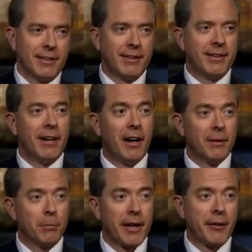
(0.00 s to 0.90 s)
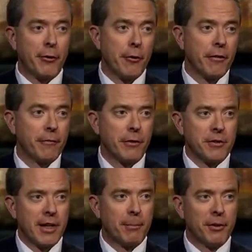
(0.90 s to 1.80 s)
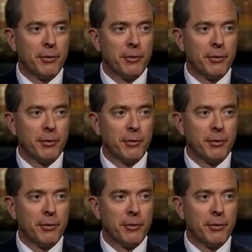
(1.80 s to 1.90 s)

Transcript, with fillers: uh, on planet Earth, for example.